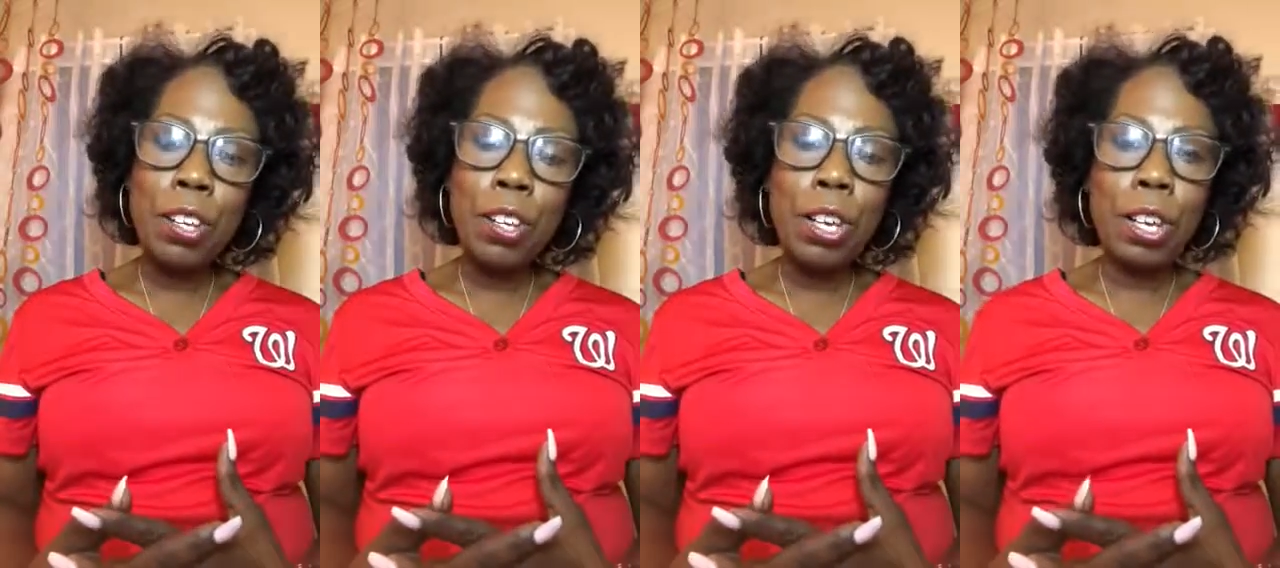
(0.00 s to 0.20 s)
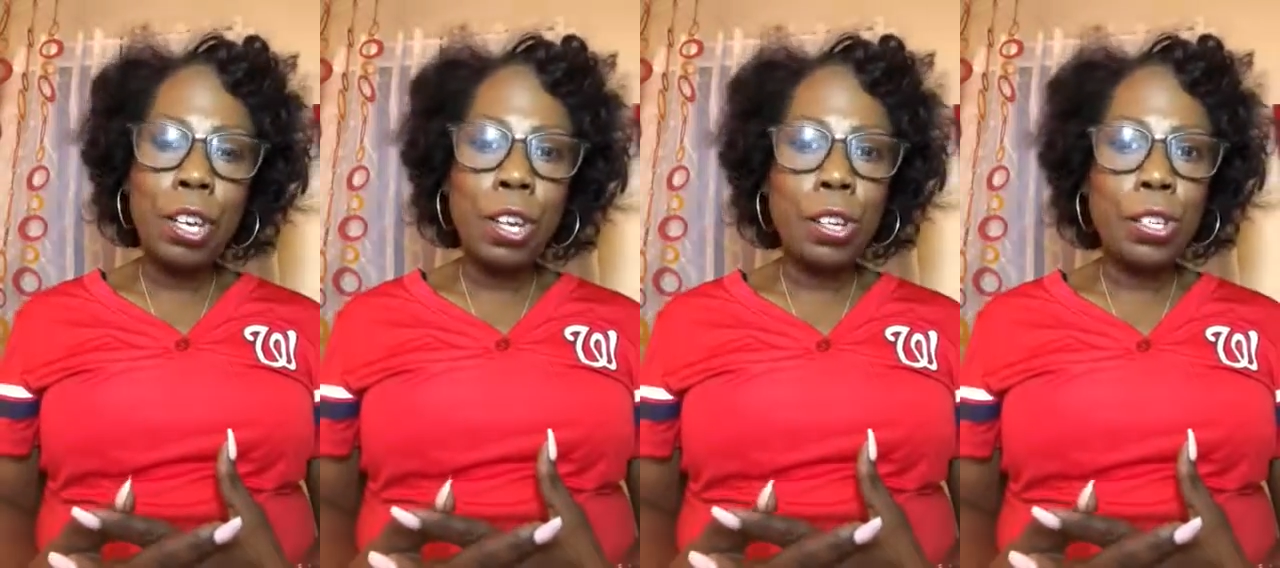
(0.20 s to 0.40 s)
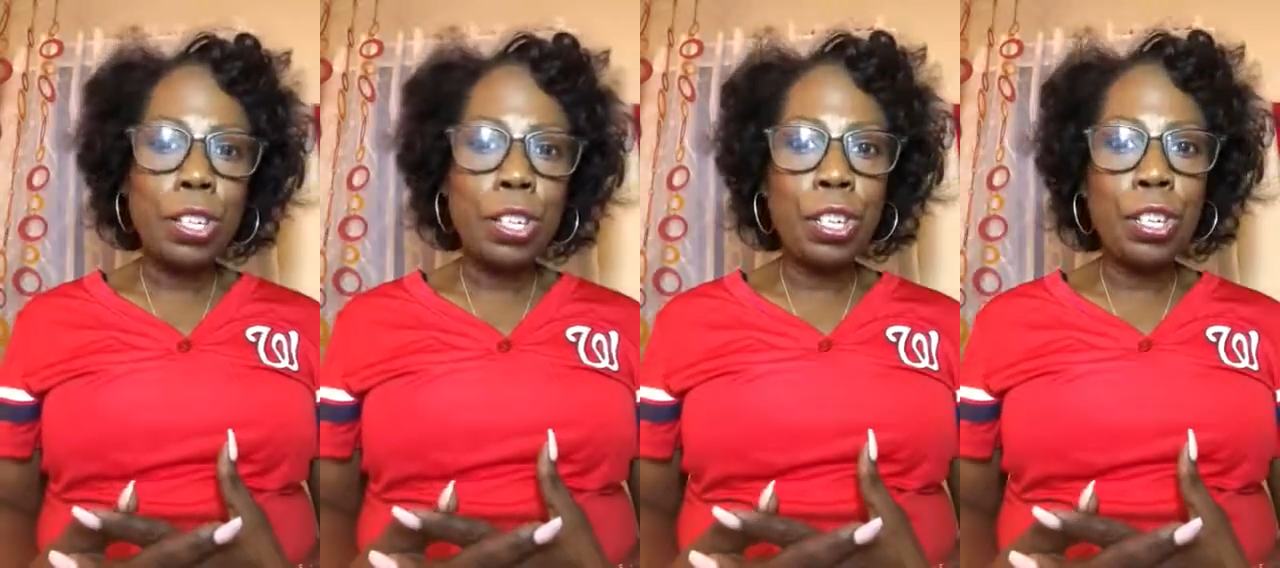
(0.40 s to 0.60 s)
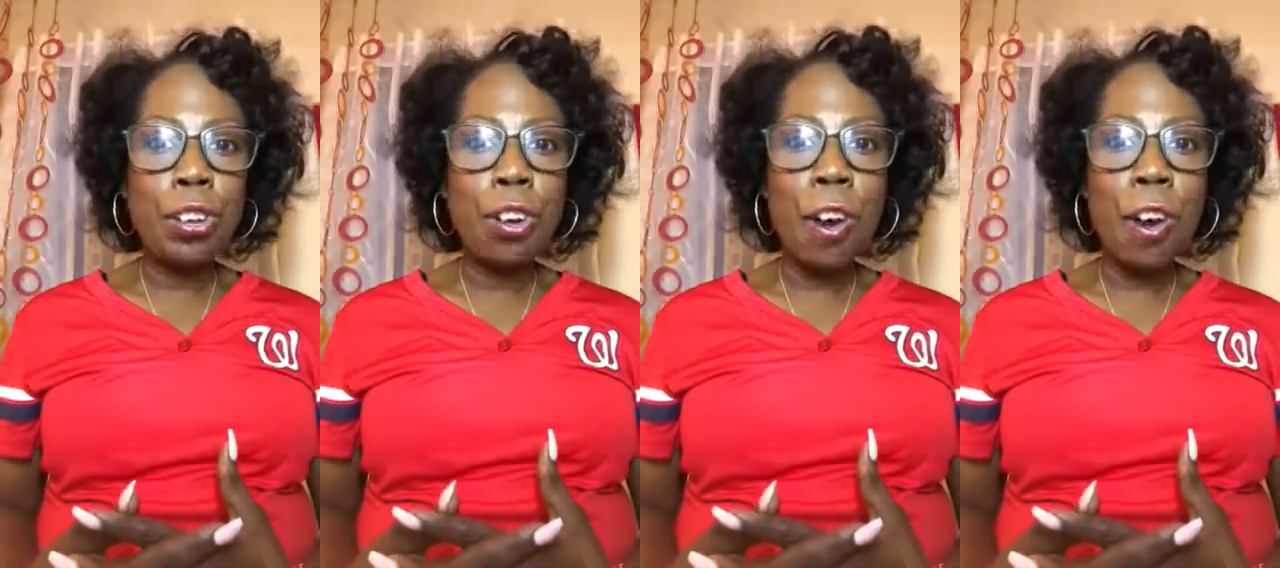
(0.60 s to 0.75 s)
you can go to